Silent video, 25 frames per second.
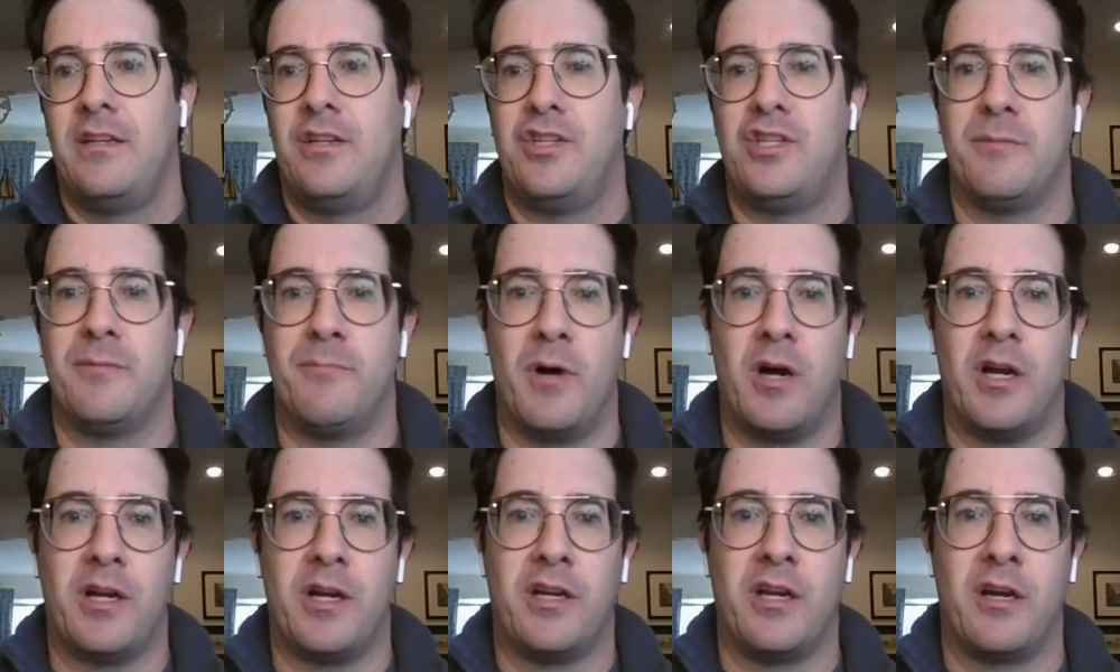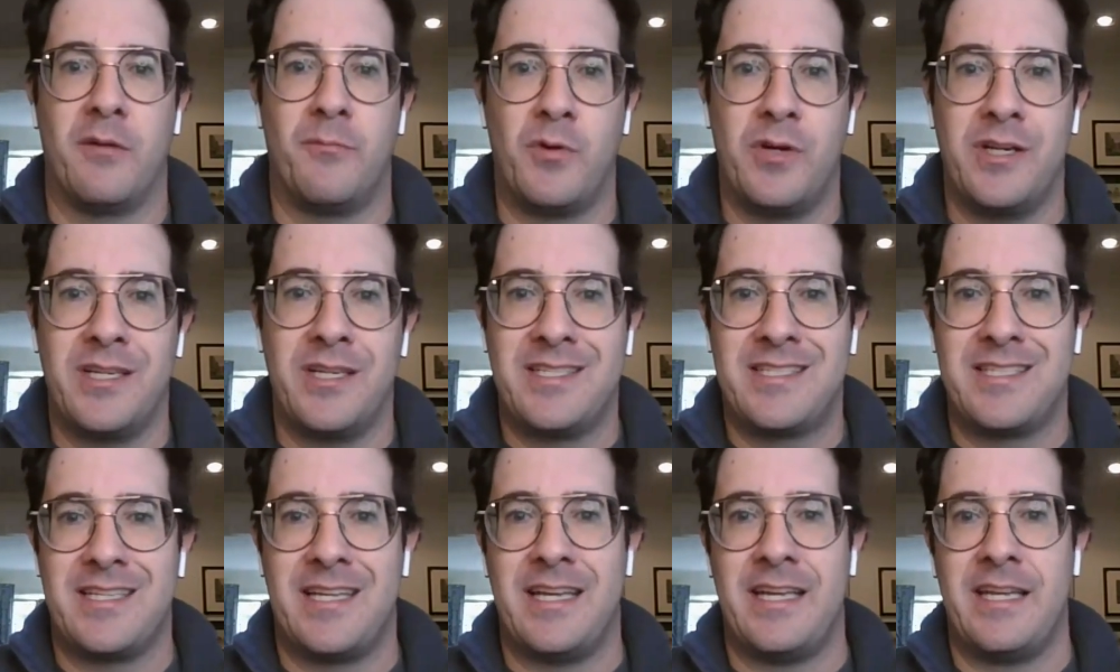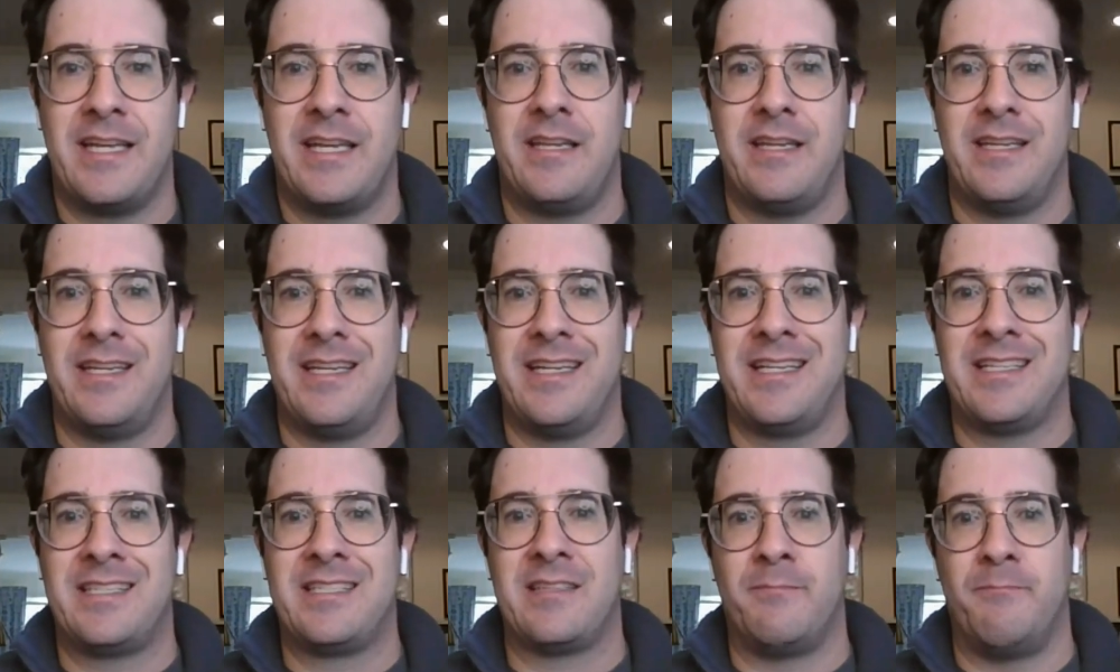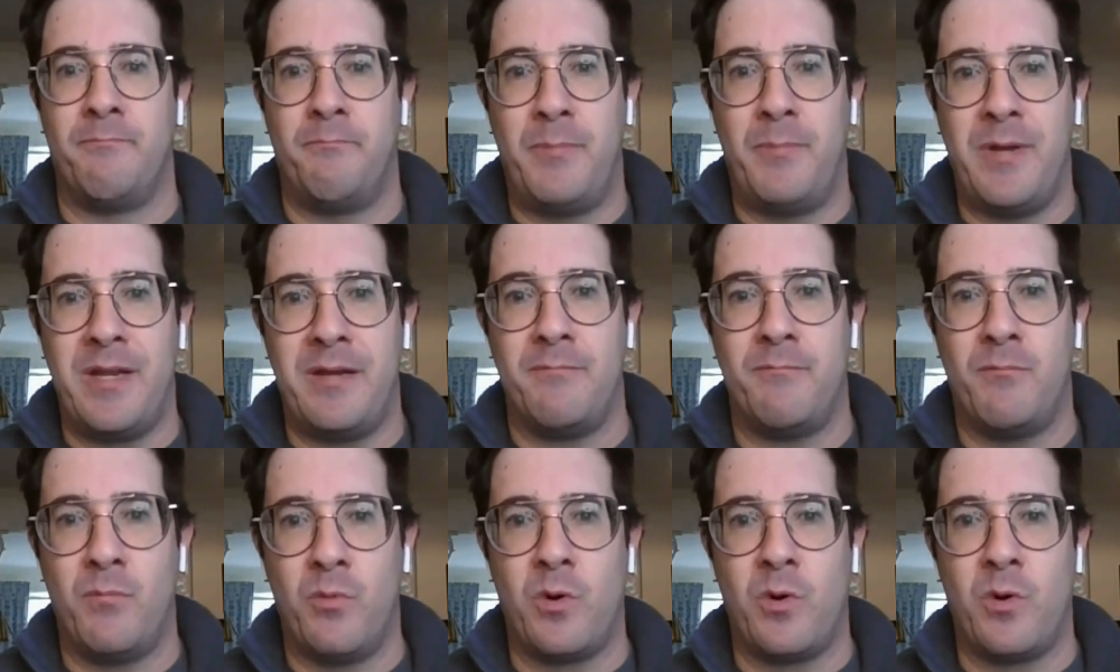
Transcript: Jim Montgomery said it's a bit